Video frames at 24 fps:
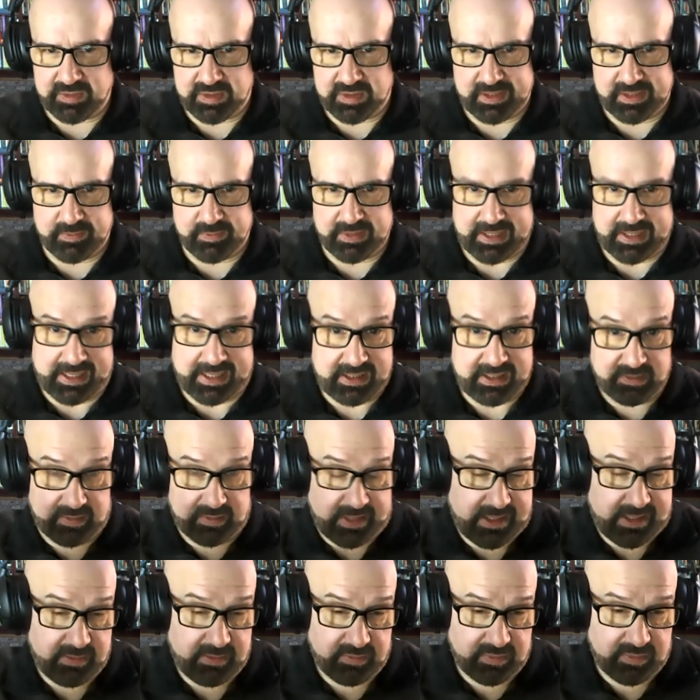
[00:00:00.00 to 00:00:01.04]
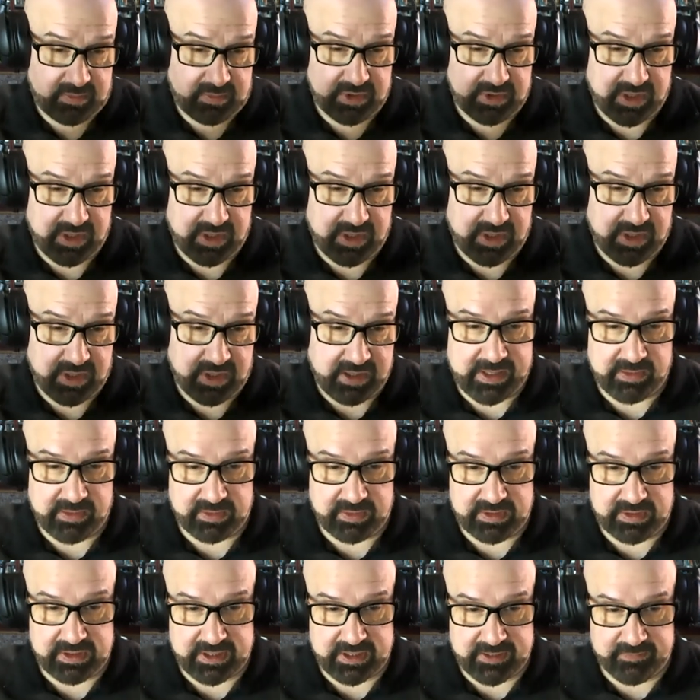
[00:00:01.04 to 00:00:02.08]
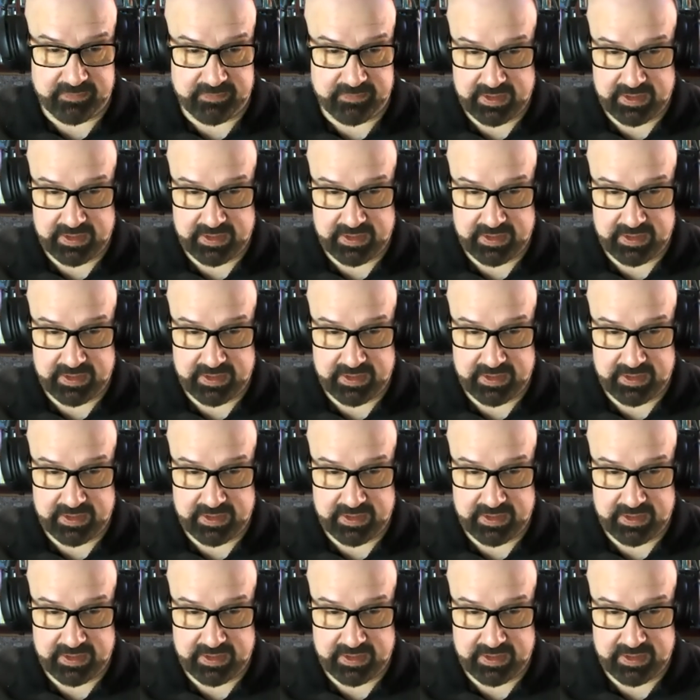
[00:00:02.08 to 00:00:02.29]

Slamon and John, about